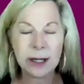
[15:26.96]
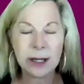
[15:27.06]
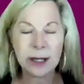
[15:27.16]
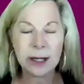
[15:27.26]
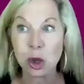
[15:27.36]
us
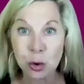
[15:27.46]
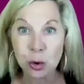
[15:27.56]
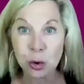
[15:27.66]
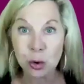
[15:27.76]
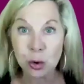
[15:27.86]
know the
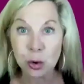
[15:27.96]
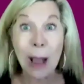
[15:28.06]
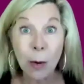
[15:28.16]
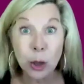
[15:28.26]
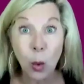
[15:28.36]
truth because
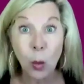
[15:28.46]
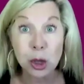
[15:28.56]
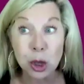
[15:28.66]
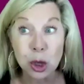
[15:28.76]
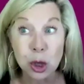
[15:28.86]
now I
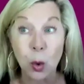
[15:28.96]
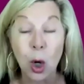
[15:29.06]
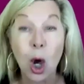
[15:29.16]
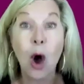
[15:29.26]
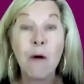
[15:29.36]
know what to
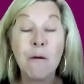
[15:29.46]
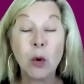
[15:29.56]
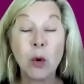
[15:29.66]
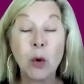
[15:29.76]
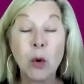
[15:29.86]
do.
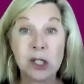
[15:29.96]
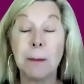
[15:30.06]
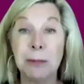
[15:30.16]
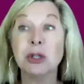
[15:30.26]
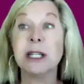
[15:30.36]

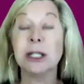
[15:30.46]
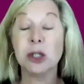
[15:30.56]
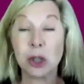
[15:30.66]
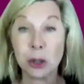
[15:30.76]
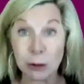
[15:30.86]
Focus on
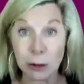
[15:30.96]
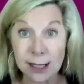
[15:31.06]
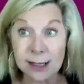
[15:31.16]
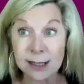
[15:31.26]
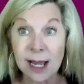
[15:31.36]
building
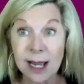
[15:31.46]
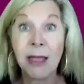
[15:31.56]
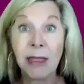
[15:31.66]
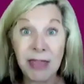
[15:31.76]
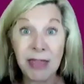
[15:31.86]
trust.
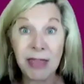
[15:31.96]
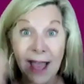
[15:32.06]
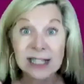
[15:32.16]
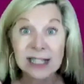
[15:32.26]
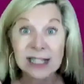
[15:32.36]

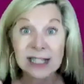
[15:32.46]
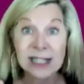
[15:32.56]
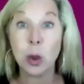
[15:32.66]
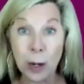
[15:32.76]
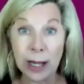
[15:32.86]
That's where you're
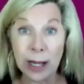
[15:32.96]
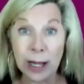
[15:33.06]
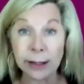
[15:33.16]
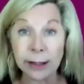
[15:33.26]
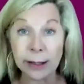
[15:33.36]
going to win.
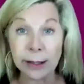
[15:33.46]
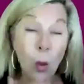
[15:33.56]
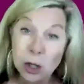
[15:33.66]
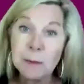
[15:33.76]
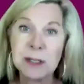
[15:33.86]
So if
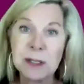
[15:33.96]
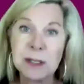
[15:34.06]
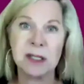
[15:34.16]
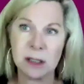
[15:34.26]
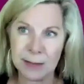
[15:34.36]
you want your
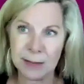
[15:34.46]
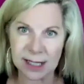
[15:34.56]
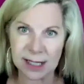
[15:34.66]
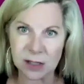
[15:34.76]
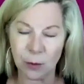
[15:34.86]
business to be
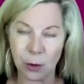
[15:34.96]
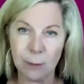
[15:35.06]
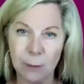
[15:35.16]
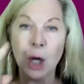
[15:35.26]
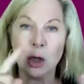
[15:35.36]

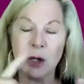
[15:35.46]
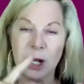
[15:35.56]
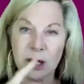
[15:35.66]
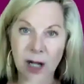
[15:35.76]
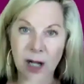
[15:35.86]
successful,
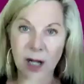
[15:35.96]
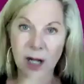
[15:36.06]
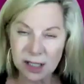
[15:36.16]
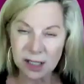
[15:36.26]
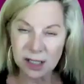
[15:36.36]
you need a
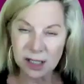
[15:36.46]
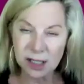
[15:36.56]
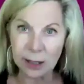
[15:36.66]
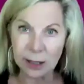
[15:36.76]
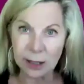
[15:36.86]
customer
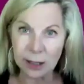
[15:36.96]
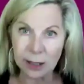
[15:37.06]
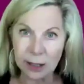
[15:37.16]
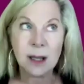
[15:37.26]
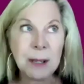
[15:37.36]
journey.
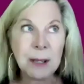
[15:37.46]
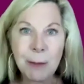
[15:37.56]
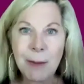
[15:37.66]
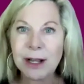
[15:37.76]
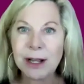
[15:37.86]

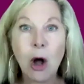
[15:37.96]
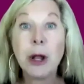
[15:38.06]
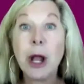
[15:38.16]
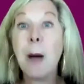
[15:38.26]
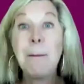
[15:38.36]
Some people might
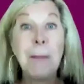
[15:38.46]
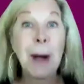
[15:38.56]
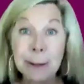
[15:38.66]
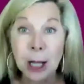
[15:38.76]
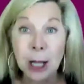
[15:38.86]
call it a
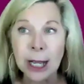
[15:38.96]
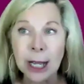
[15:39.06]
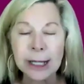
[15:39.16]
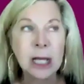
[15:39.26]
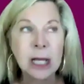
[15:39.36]

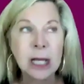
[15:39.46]
pipeline.